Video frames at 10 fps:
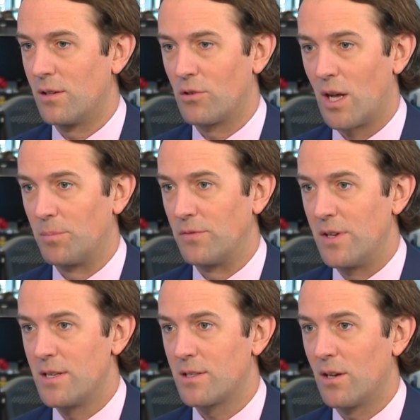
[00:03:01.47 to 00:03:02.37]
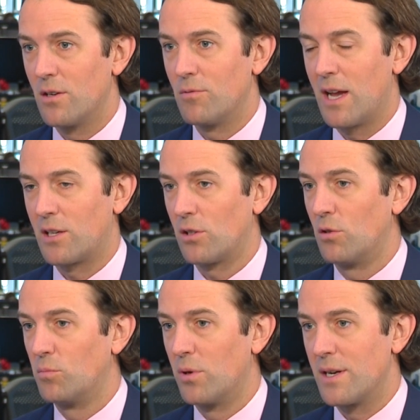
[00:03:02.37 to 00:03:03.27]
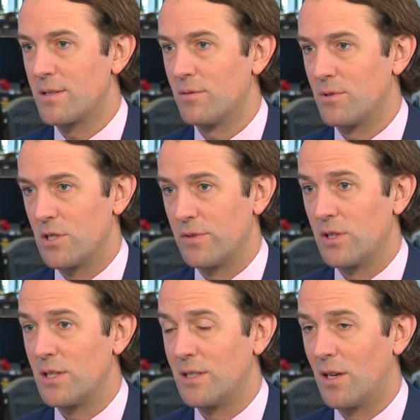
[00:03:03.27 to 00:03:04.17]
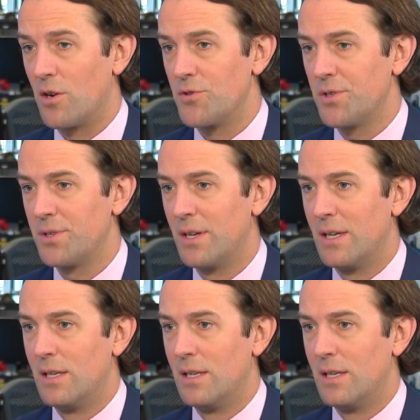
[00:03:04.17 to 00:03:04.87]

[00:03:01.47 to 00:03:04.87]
know, a couple of years ago, we had a gold price that was over 1300.